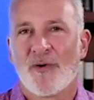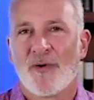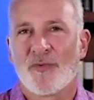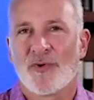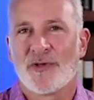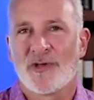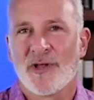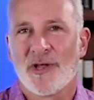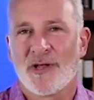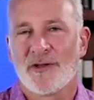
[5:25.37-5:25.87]

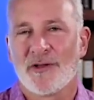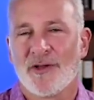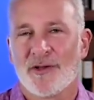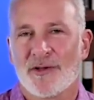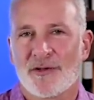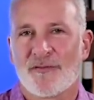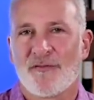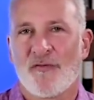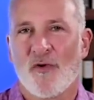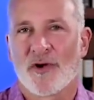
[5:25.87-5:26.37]

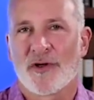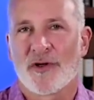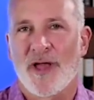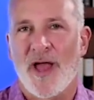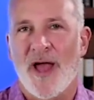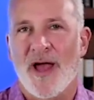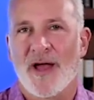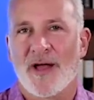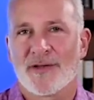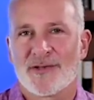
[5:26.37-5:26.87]
ridiculous
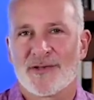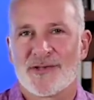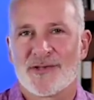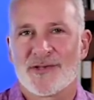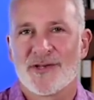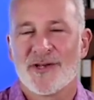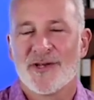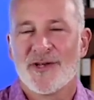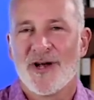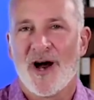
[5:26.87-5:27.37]

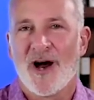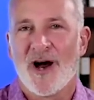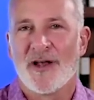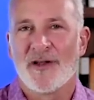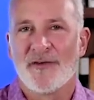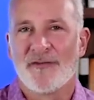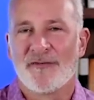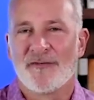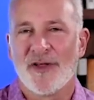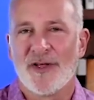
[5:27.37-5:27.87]
forecasts
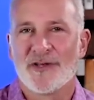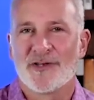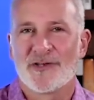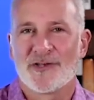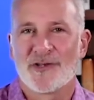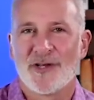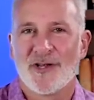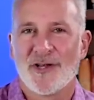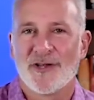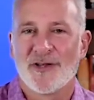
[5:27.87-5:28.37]
on
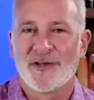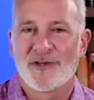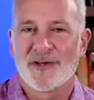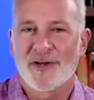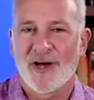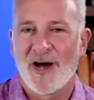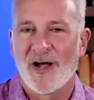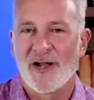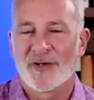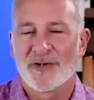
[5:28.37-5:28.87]
inflation and the
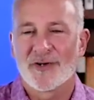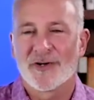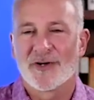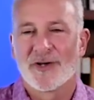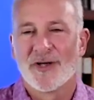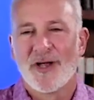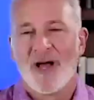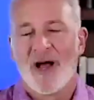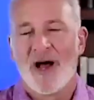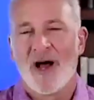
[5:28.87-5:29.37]

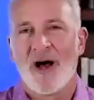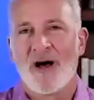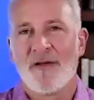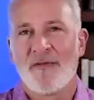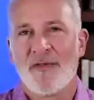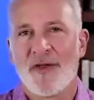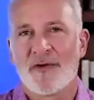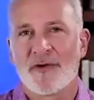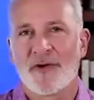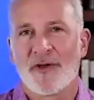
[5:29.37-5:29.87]
dollar
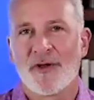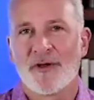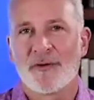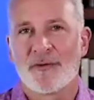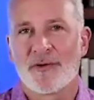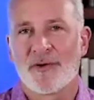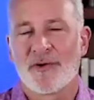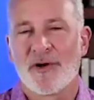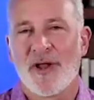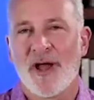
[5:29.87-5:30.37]
that are going to
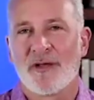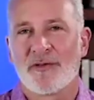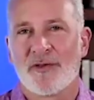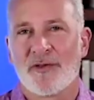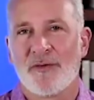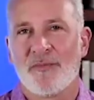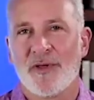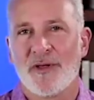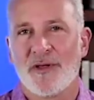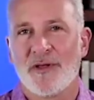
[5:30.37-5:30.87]
turn out
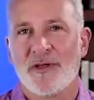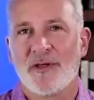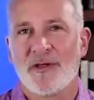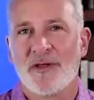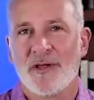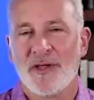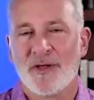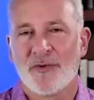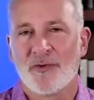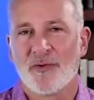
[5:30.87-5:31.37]
to be
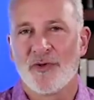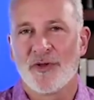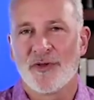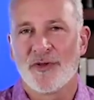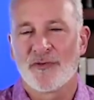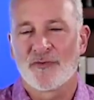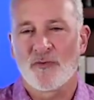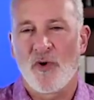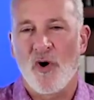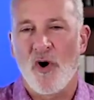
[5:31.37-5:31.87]
equally
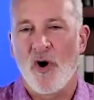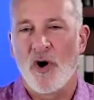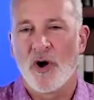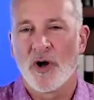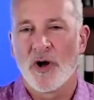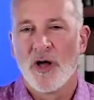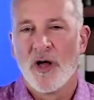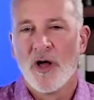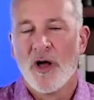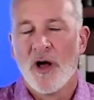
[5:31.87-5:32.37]
as
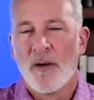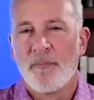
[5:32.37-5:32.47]
wrong.